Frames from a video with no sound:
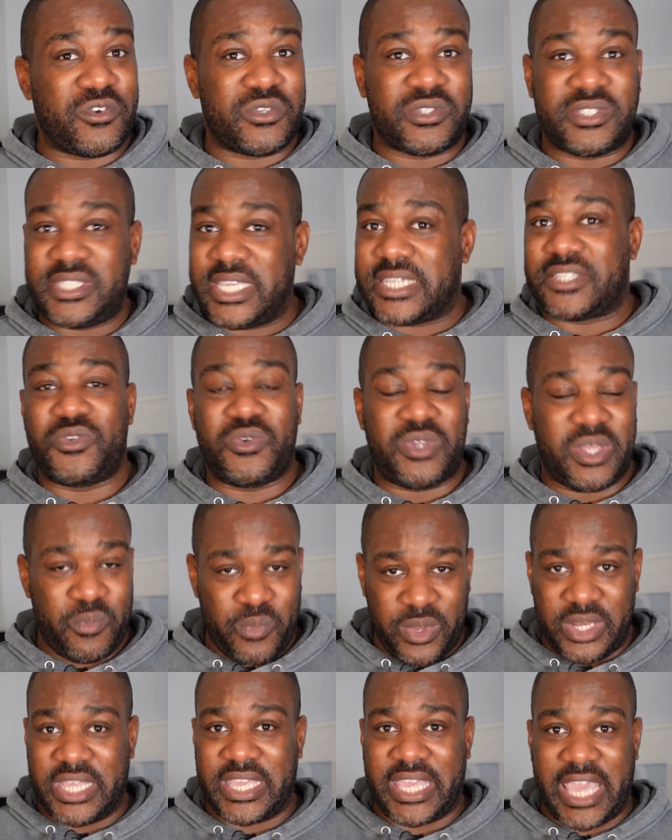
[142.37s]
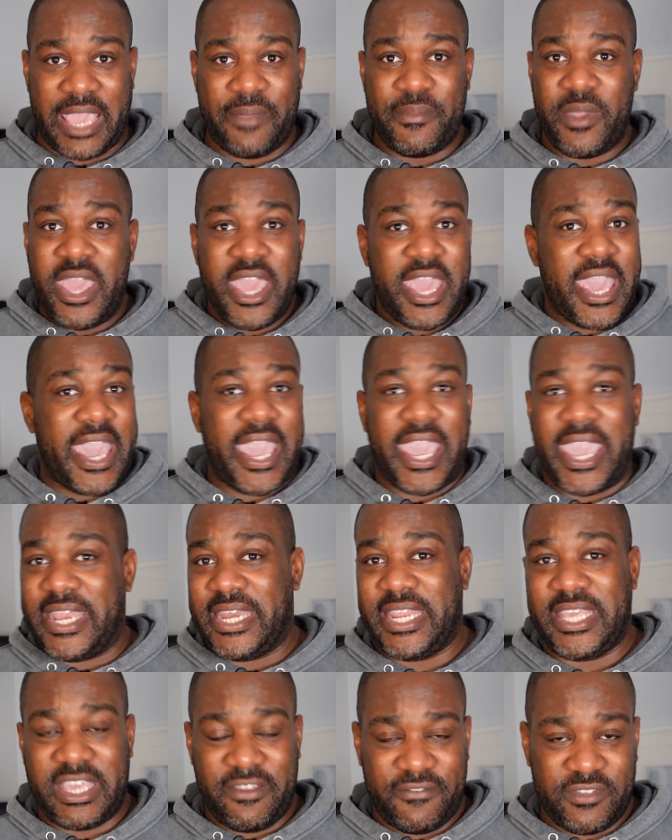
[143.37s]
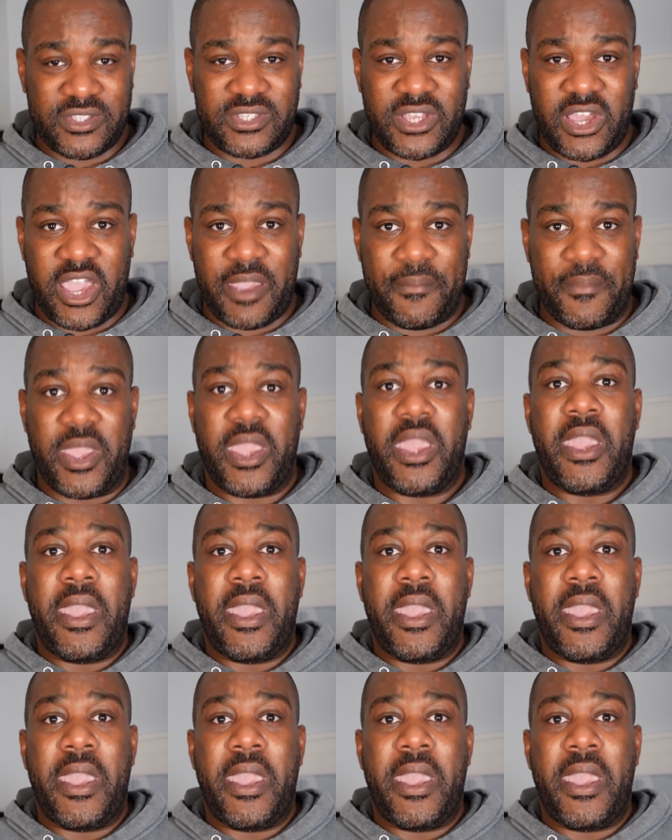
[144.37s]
or six who can win the game at any given time.